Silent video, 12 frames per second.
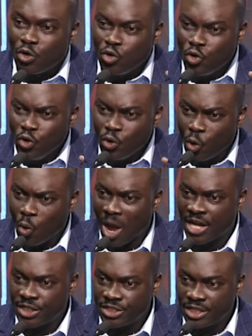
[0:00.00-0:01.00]
no
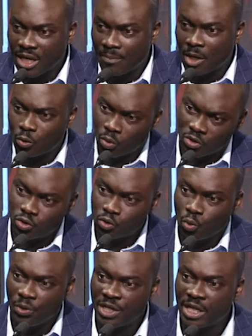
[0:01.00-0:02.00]
idea about what to
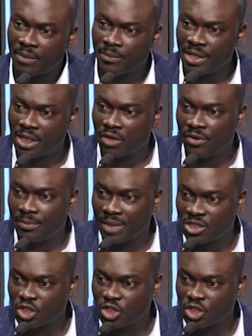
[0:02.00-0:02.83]
do with them in the criminal